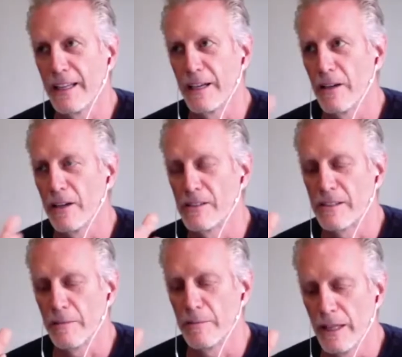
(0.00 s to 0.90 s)
Uh, on
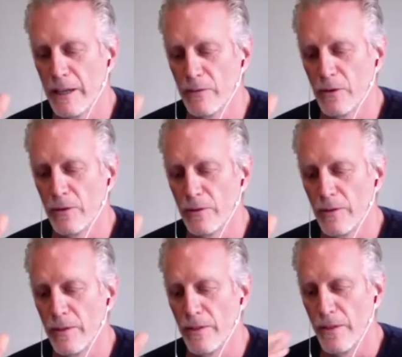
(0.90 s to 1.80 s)
some level,
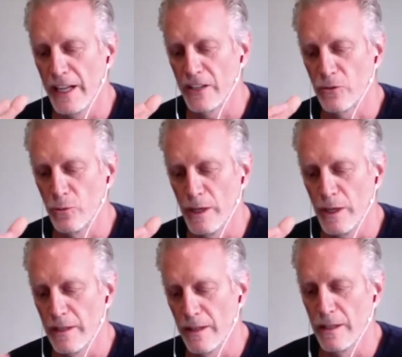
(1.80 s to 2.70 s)
that's
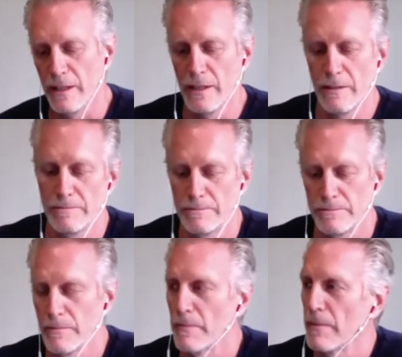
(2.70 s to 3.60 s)
when the
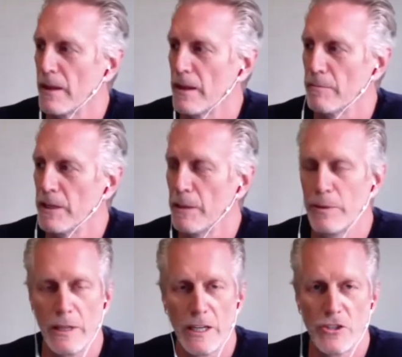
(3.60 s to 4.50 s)

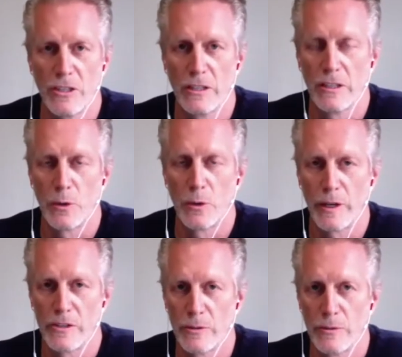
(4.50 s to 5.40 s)
manipulation and the
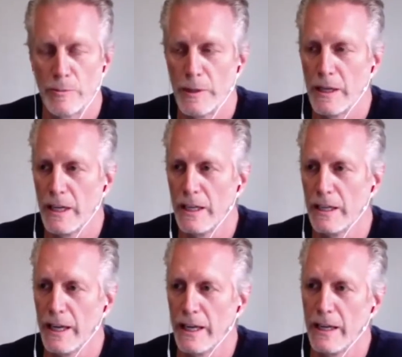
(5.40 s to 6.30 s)
coercion was beginning,
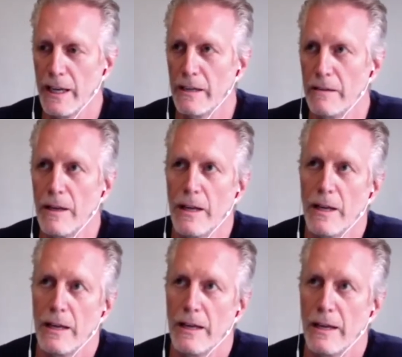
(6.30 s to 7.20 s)
and and
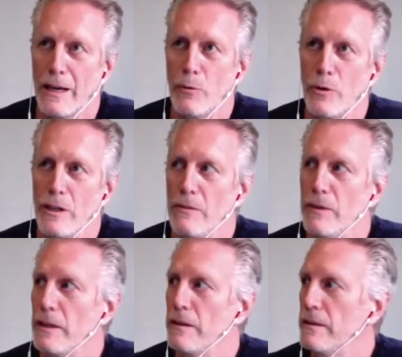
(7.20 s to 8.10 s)
I won't
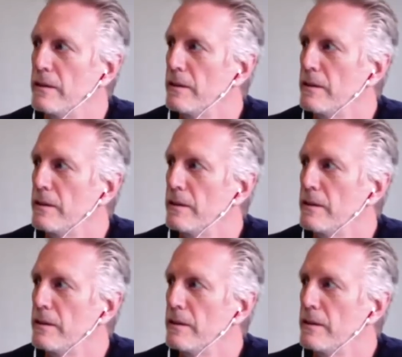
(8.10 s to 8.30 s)
even